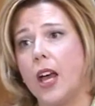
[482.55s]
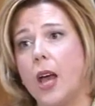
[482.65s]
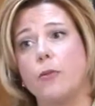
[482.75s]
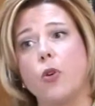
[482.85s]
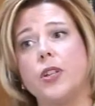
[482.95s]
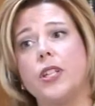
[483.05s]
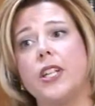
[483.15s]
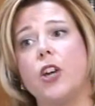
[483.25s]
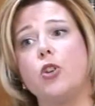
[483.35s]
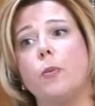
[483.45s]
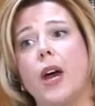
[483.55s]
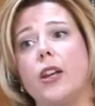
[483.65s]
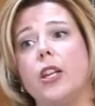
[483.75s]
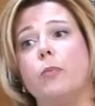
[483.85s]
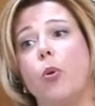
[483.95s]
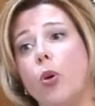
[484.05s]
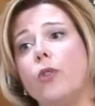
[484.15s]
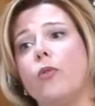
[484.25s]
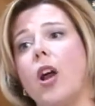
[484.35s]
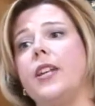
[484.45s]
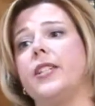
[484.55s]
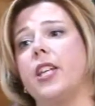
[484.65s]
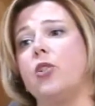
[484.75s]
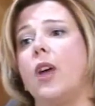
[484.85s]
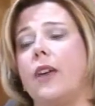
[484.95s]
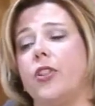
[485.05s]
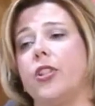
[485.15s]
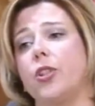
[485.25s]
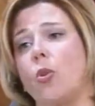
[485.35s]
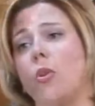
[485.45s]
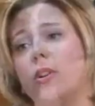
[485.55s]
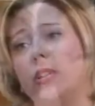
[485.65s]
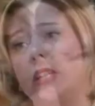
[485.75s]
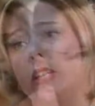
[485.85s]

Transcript: I'm going to tell you about important rights that you have in this court.